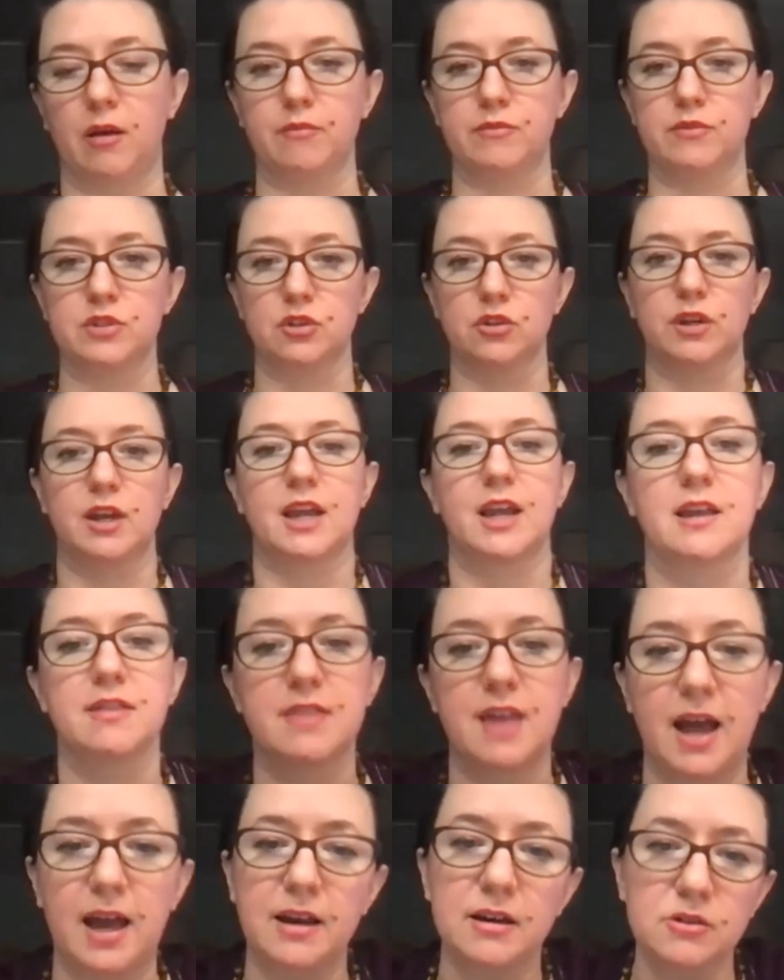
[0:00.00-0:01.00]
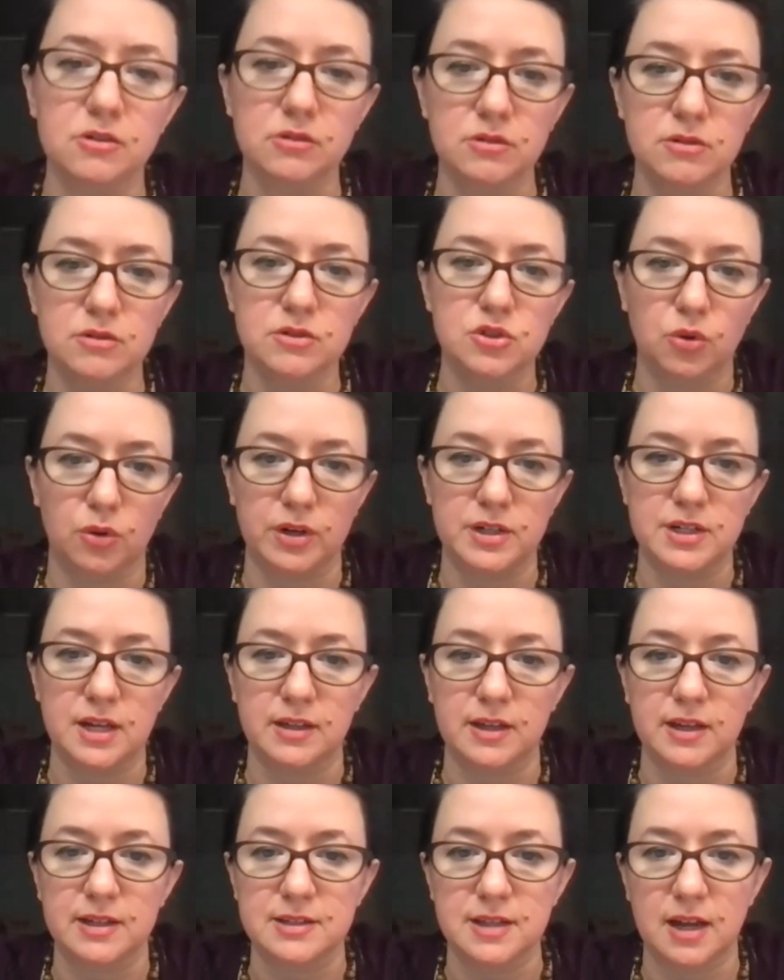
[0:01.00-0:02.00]
So looking at that
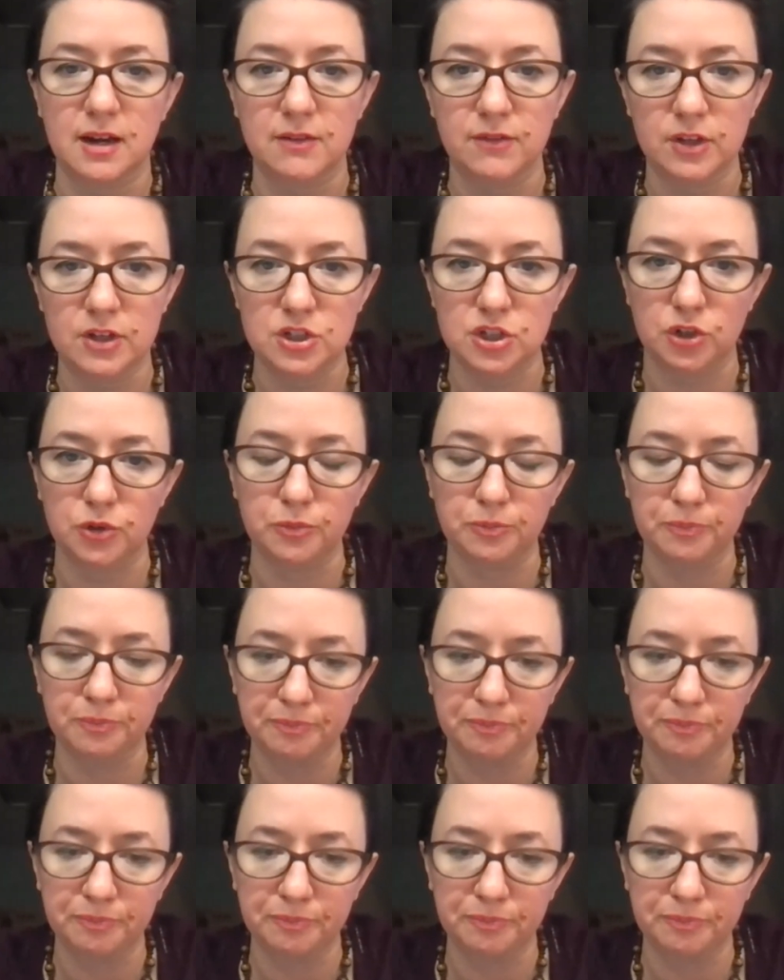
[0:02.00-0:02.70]
storytelling side of it too.